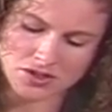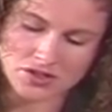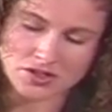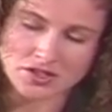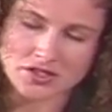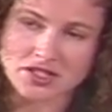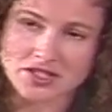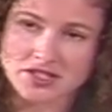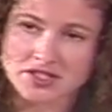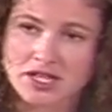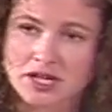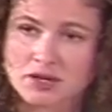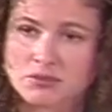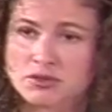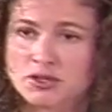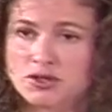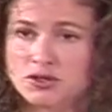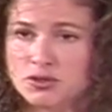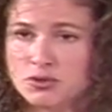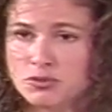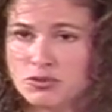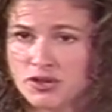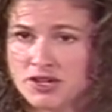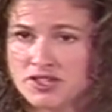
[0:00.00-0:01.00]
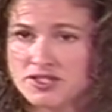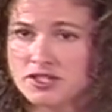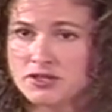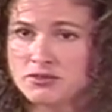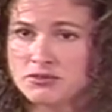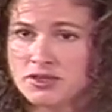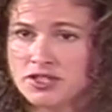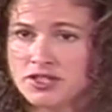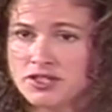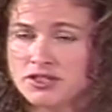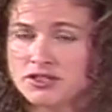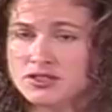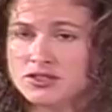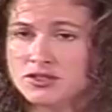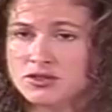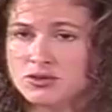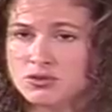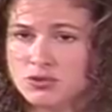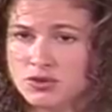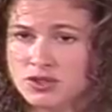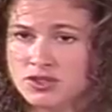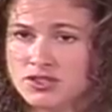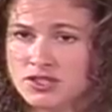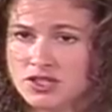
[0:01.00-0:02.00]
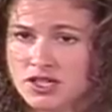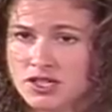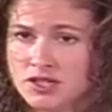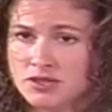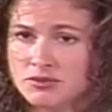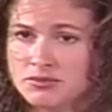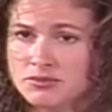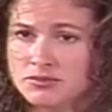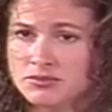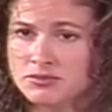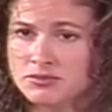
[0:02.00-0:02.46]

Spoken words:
Does that mean your present marriage one time?